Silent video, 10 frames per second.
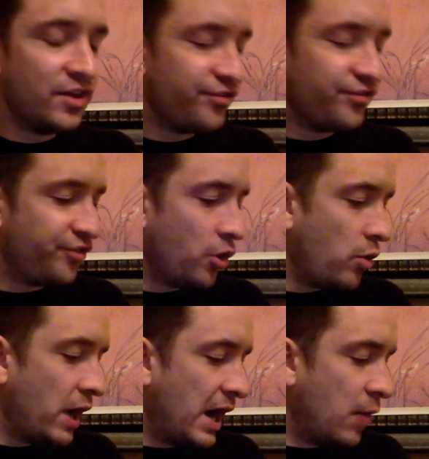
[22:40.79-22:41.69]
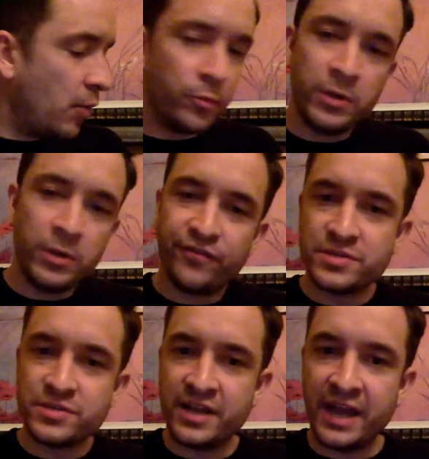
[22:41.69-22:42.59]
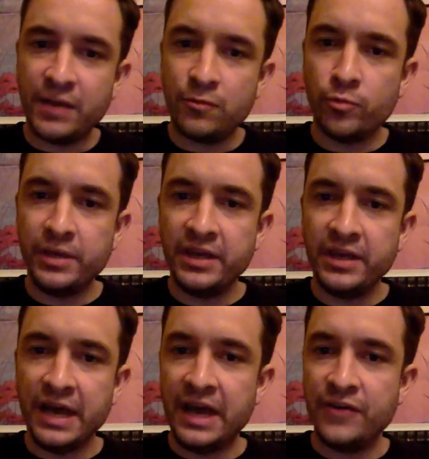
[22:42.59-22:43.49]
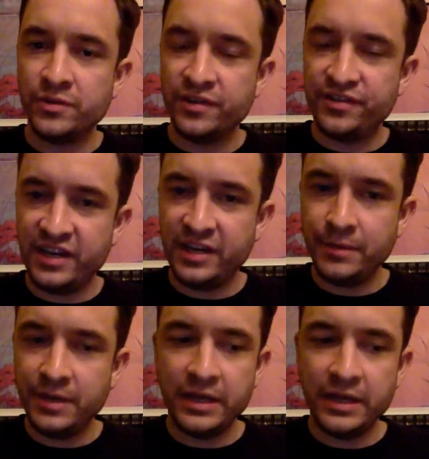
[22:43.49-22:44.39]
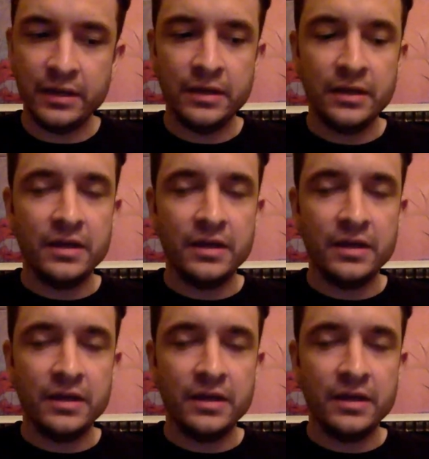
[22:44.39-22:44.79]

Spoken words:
So 1 week from tonight, we'll be doing the seeding meeting.